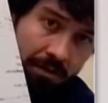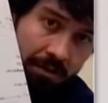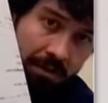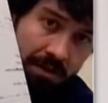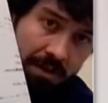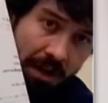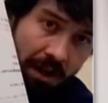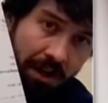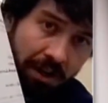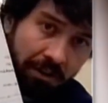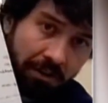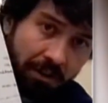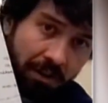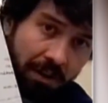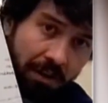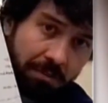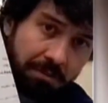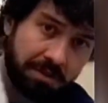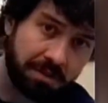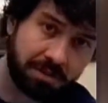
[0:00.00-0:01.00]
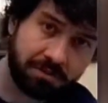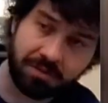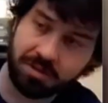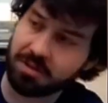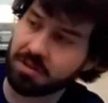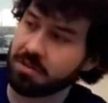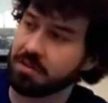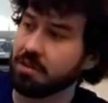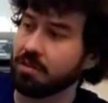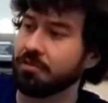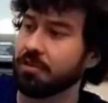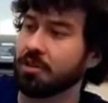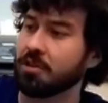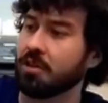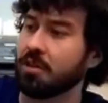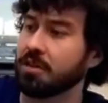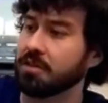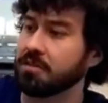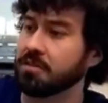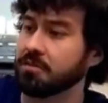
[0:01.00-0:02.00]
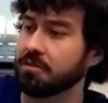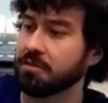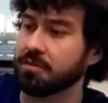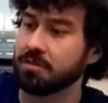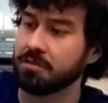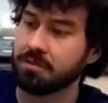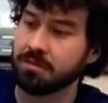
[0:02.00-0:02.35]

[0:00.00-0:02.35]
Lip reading: Diagrams of the console.